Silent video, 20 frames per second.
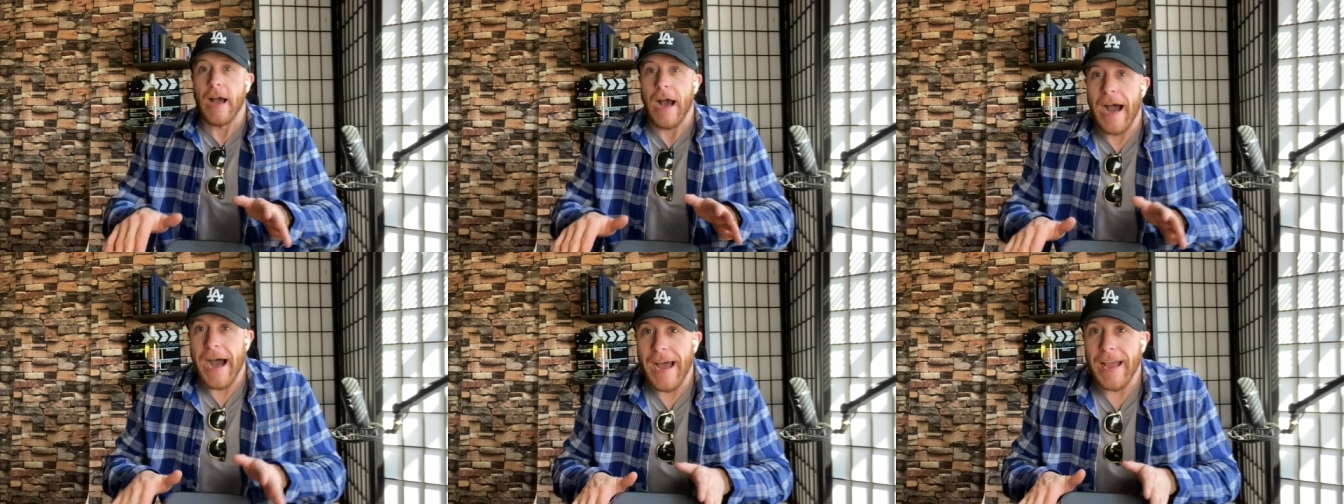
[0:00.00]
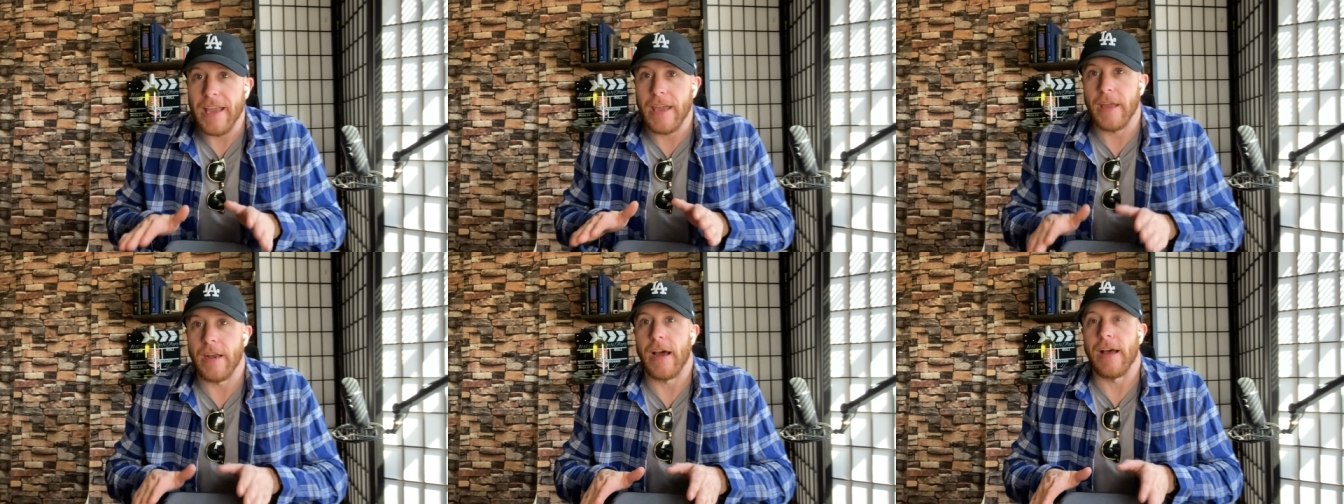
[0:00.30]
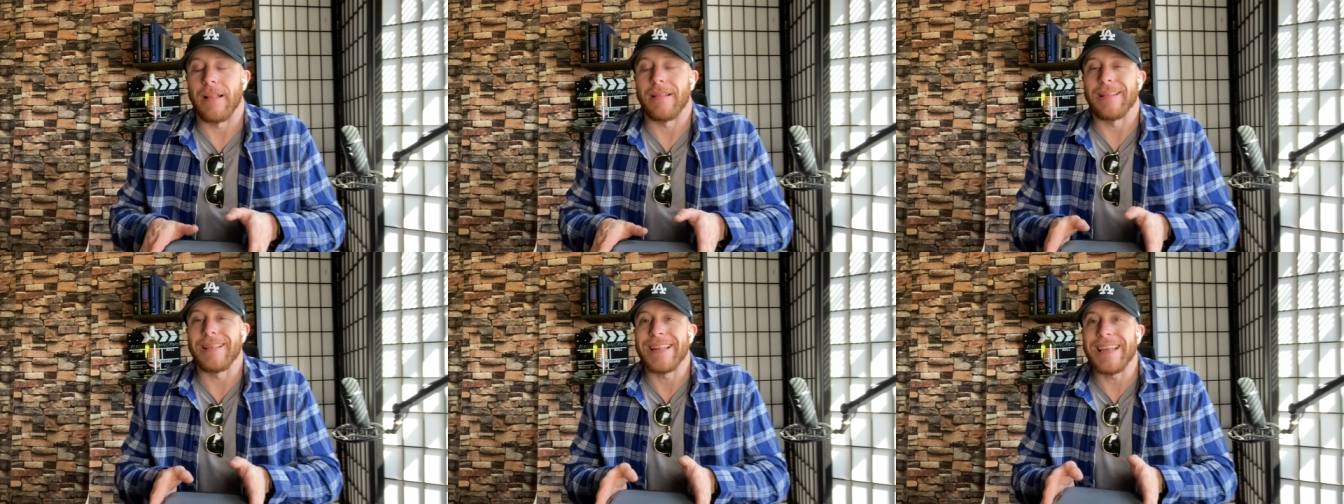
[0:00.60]
I
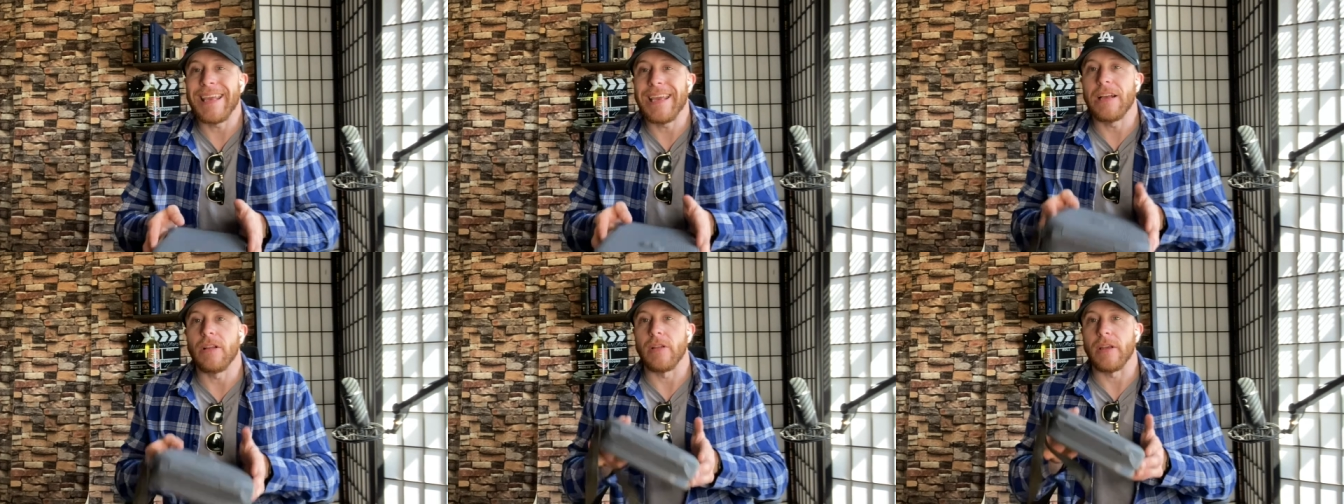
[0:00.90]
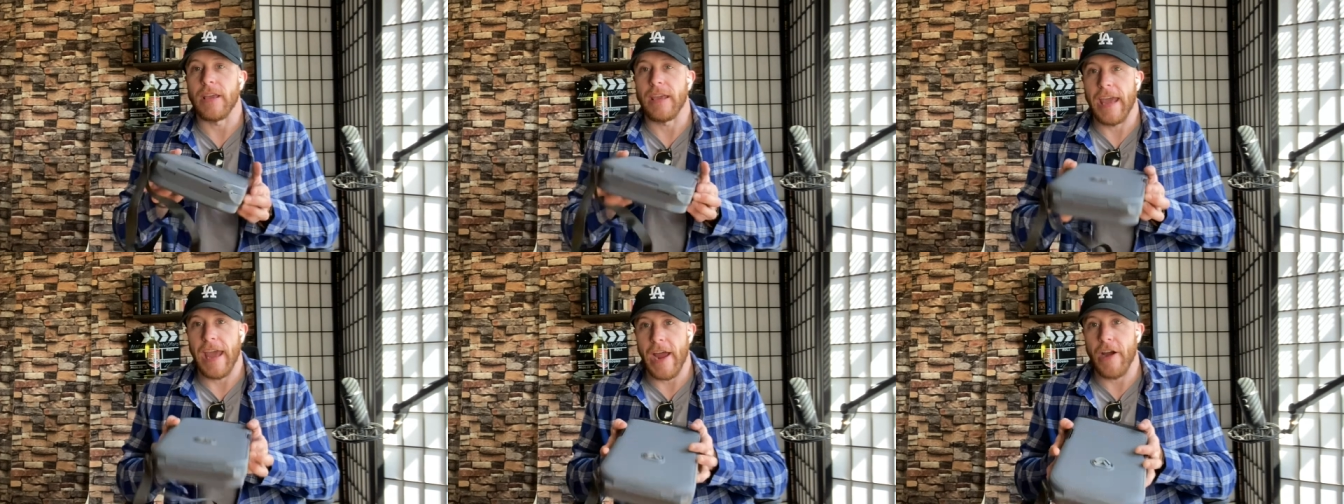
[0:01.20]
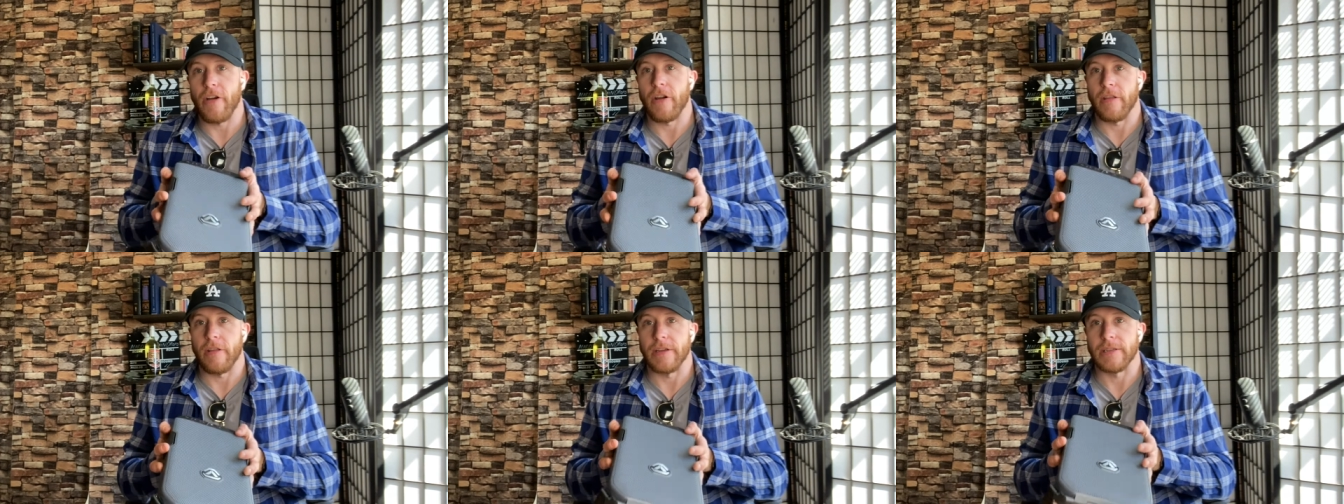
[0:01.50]
cannot legally
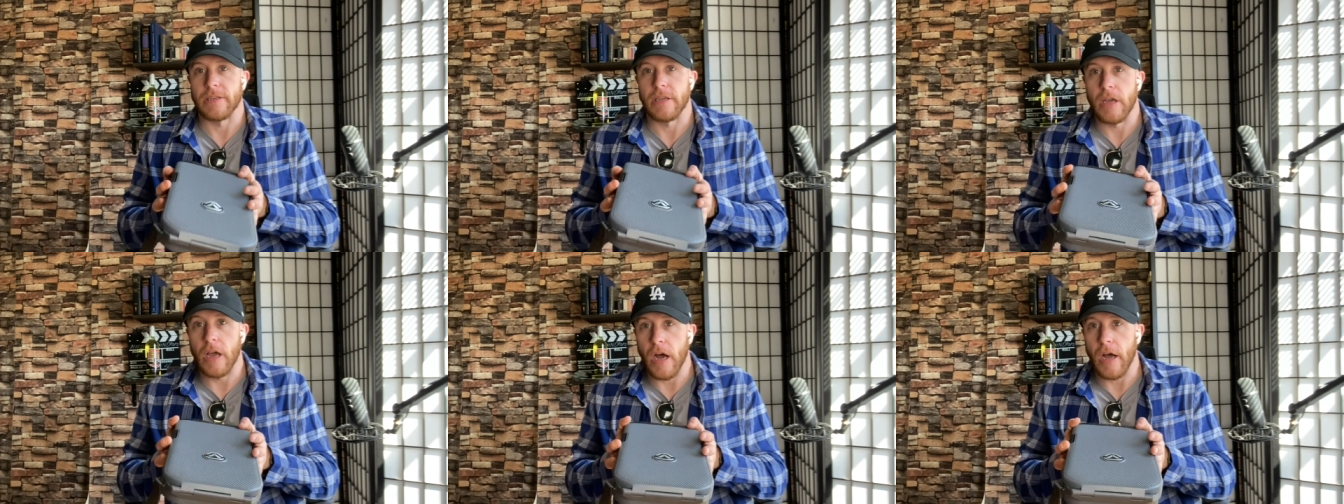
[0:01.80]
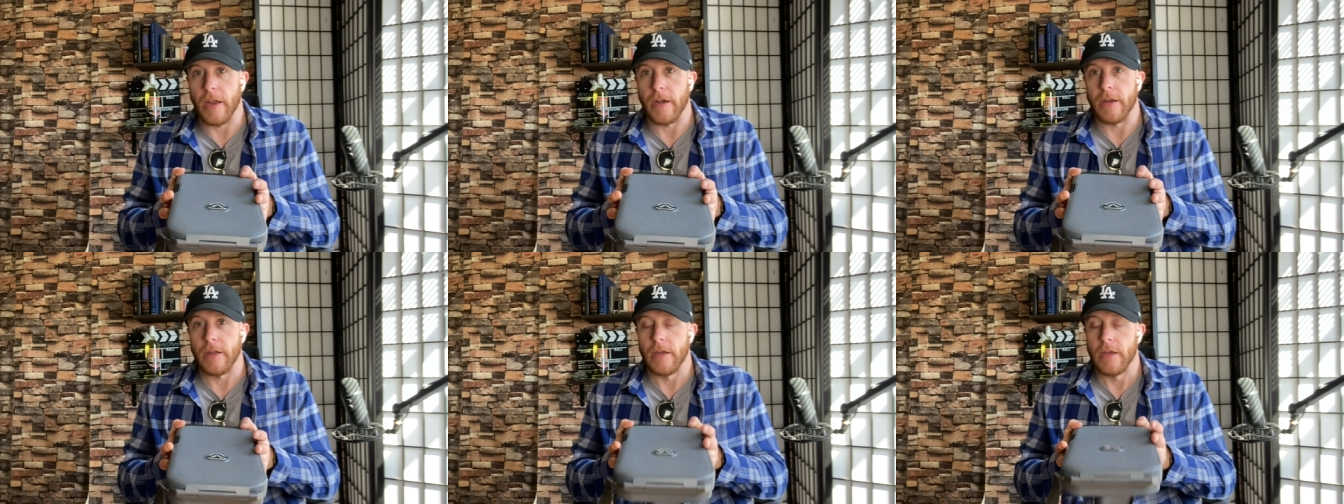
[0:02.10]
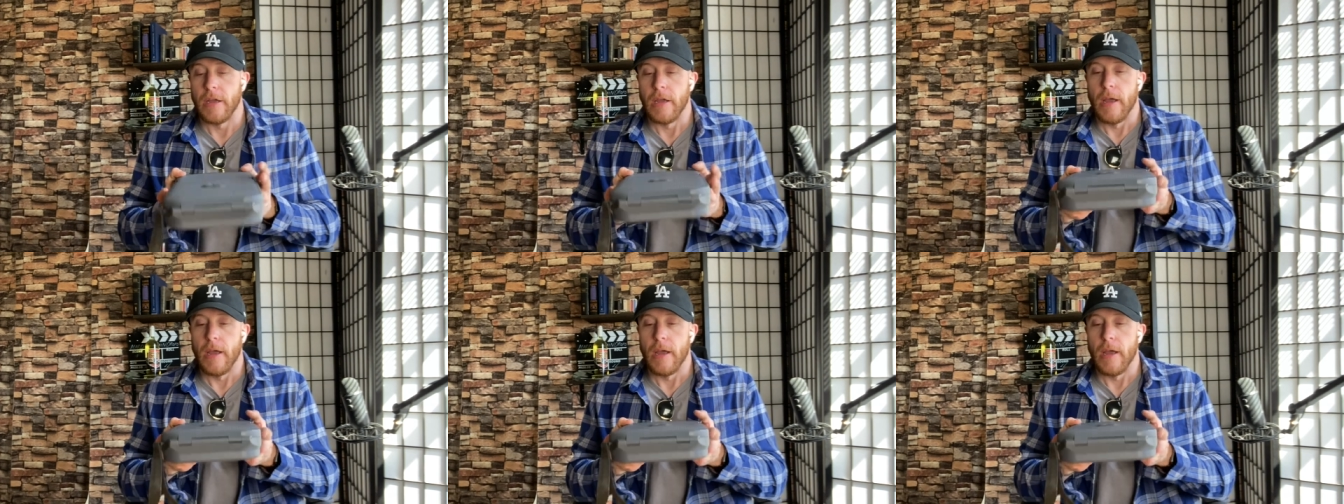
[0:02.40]
carry this gun,